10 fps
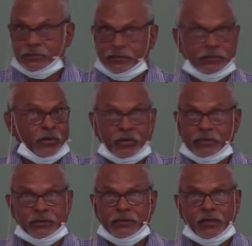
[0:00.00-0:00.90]
Look,
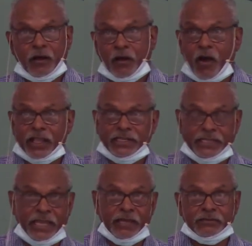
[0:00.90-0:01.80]
I can
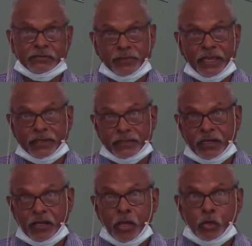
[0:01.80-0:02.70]
count about
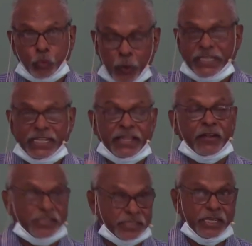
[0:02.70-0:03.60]
20 that
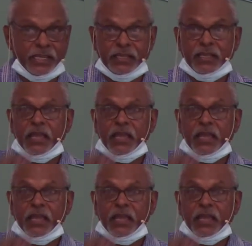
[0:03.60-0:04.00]
I see.